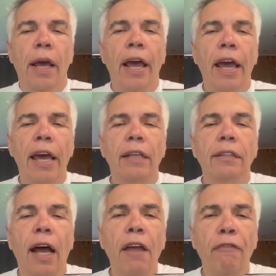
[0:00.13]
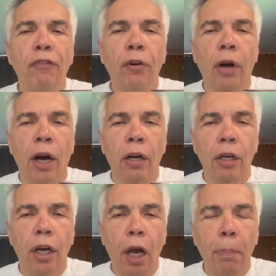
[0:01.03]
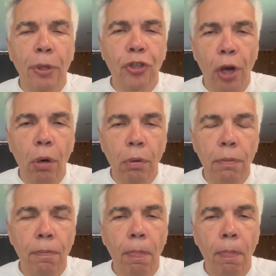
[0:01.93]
Hey, time for our cup of joe.